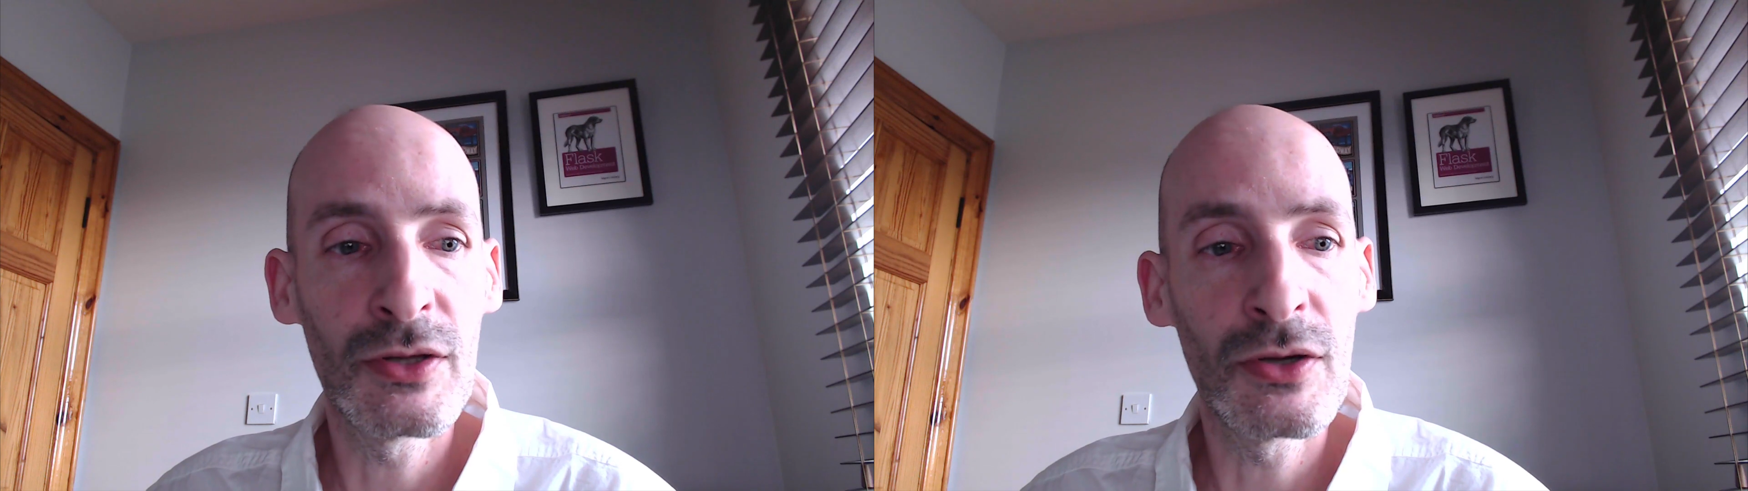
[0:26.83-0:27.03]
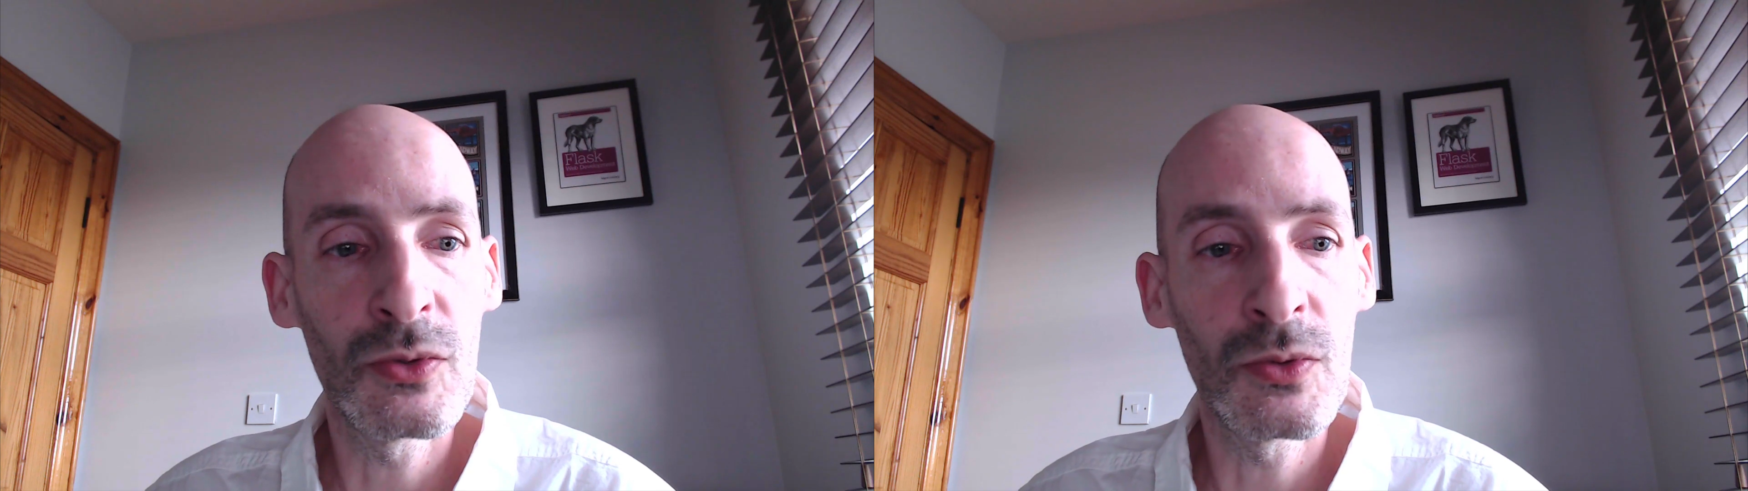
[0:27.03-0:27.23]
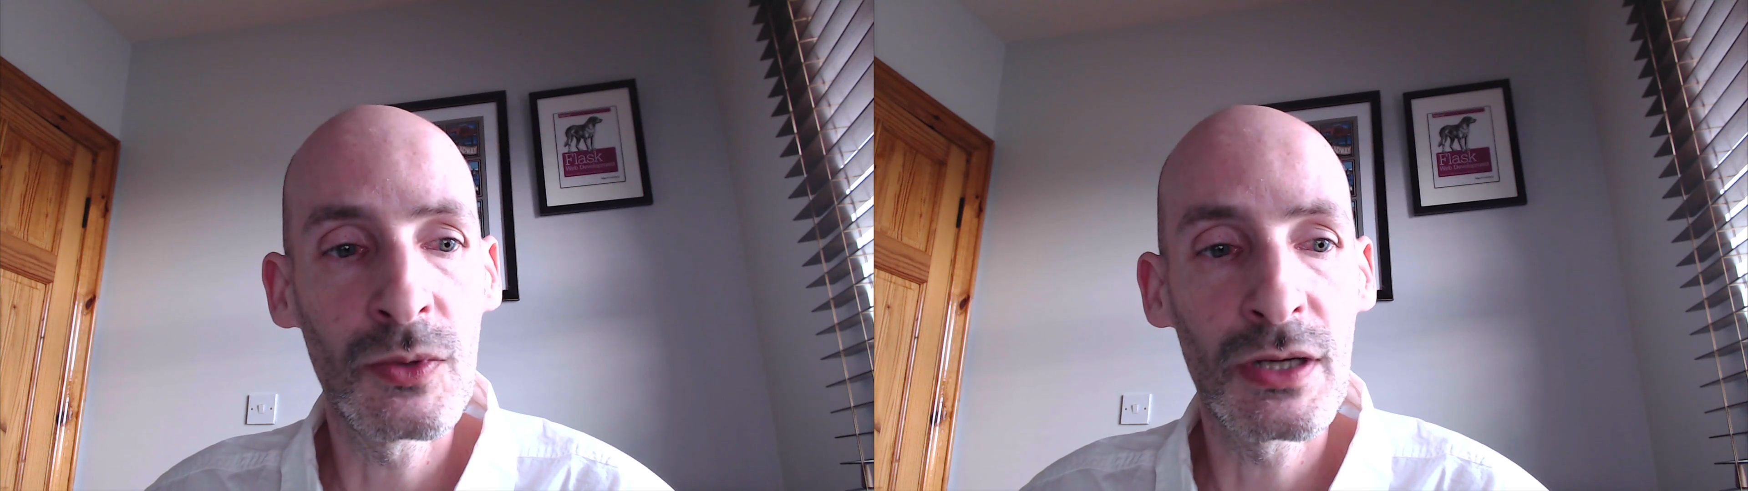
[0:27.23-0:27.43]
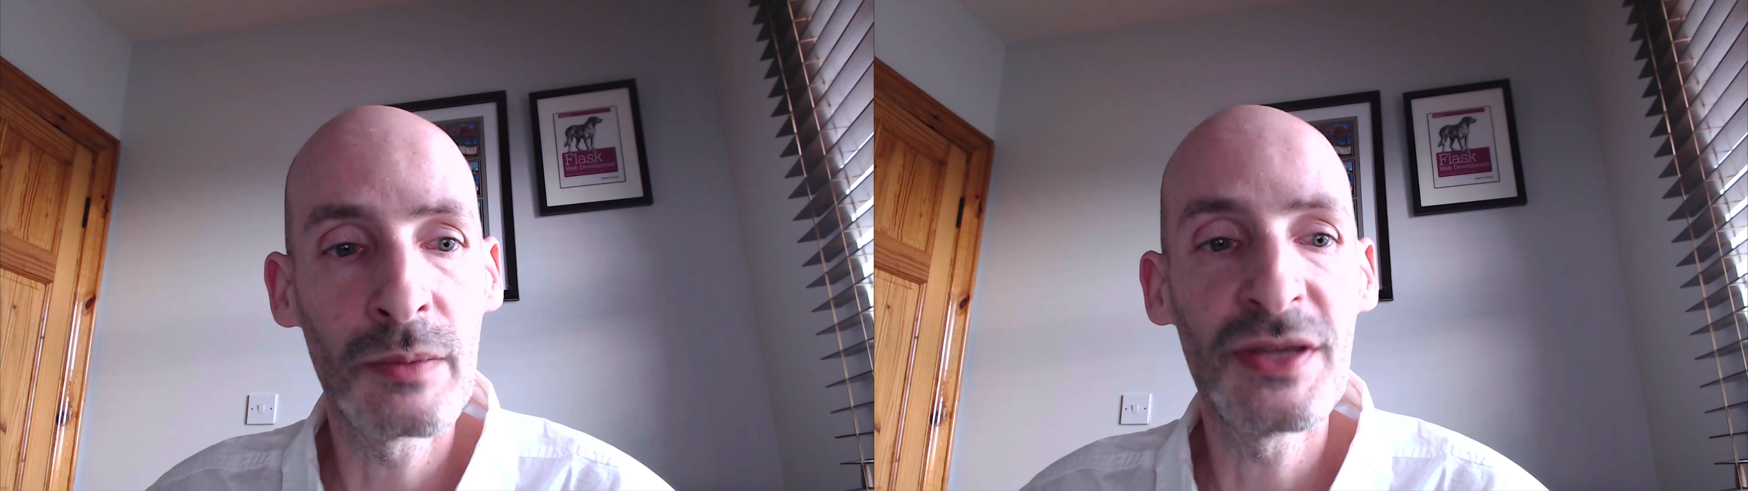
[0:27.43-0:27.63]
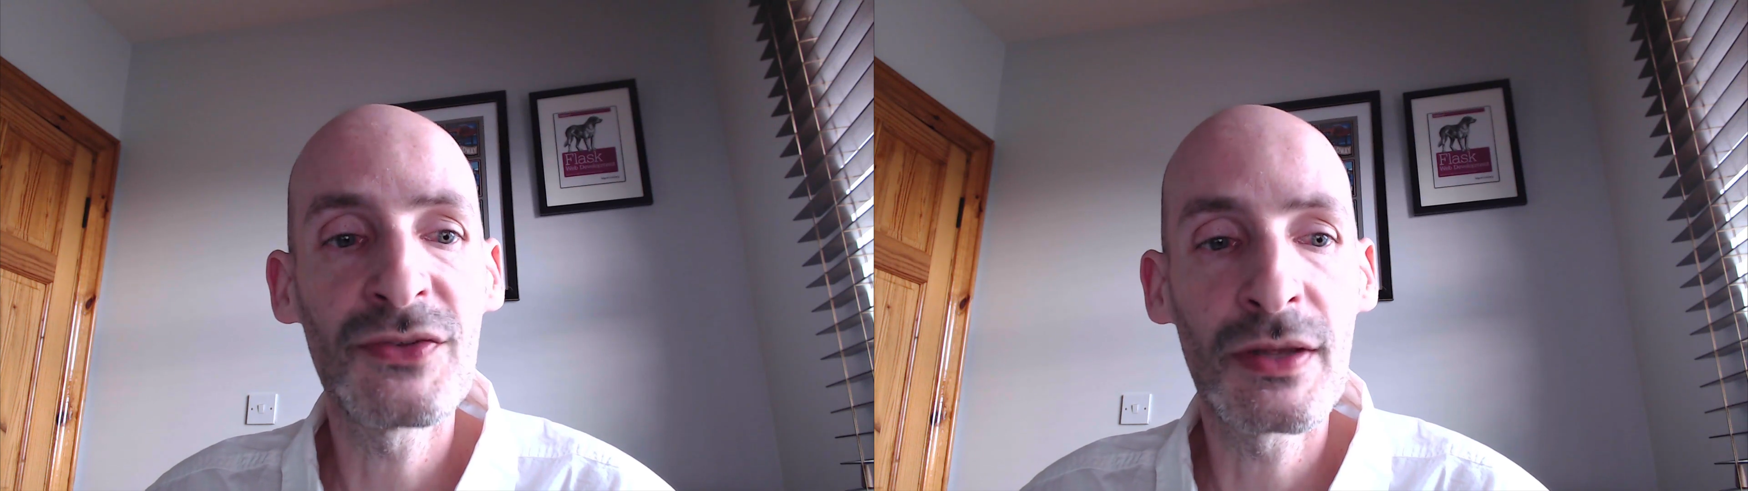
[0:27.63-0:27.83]
though we're going to
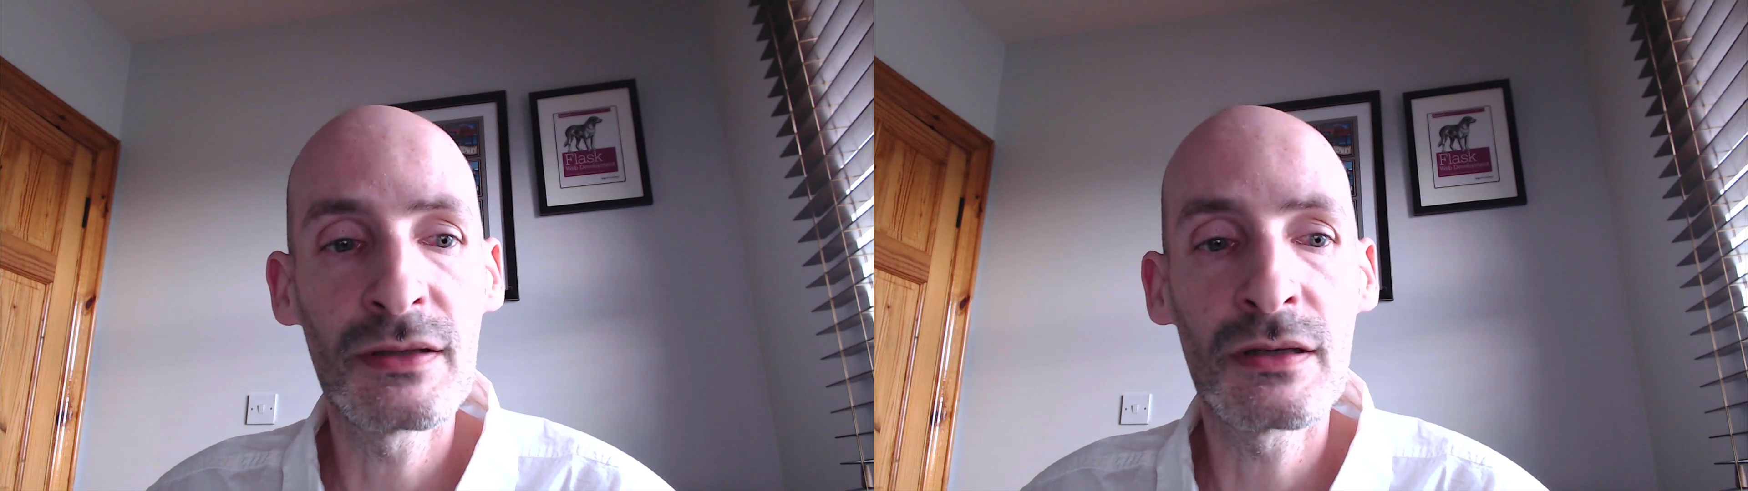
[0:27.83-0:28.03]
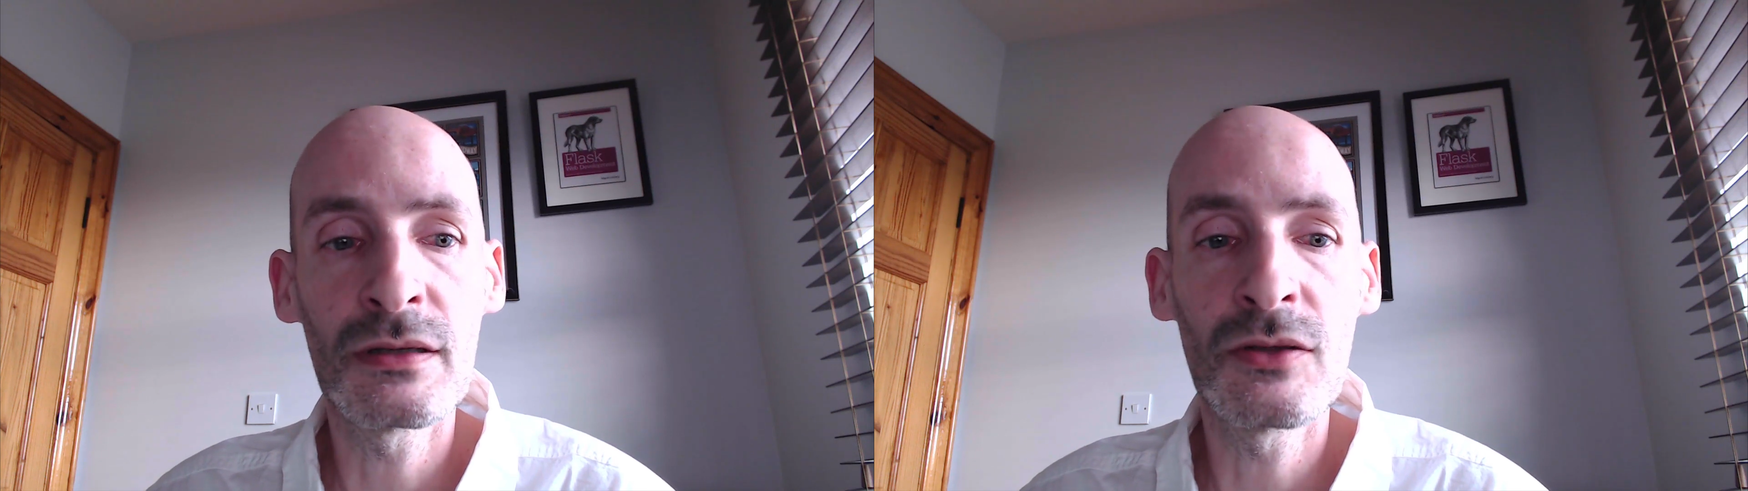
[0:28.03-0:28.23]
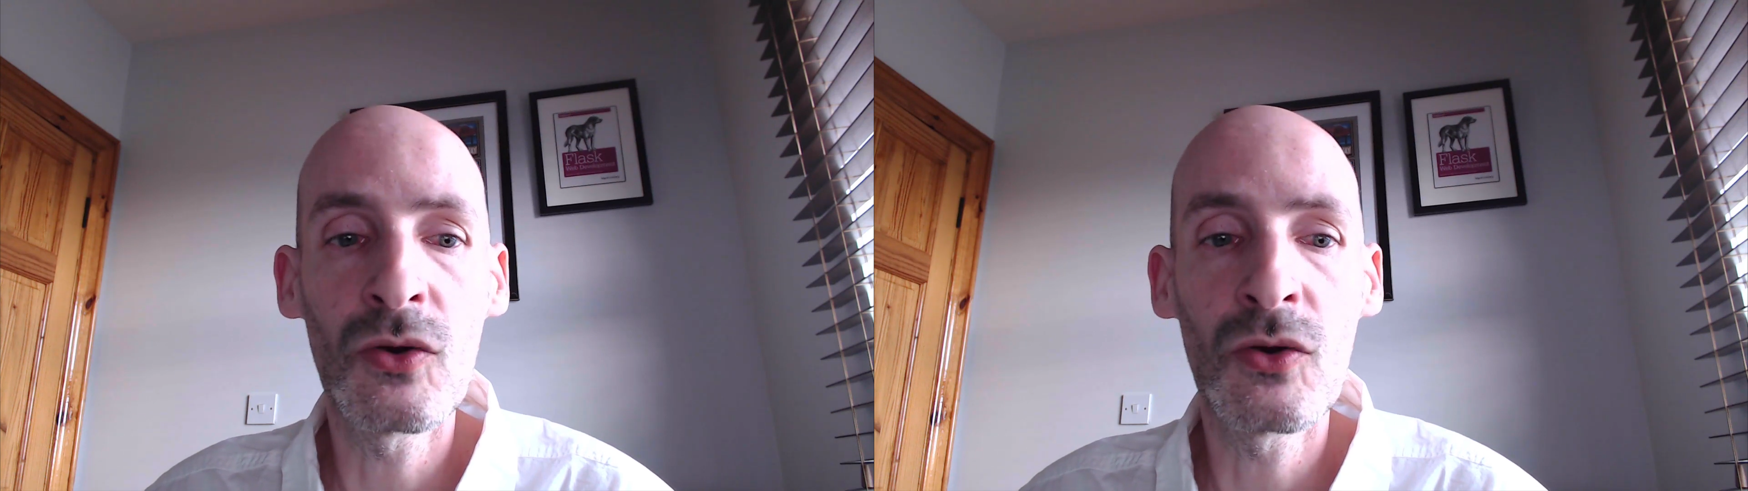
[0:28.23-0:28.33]
be centered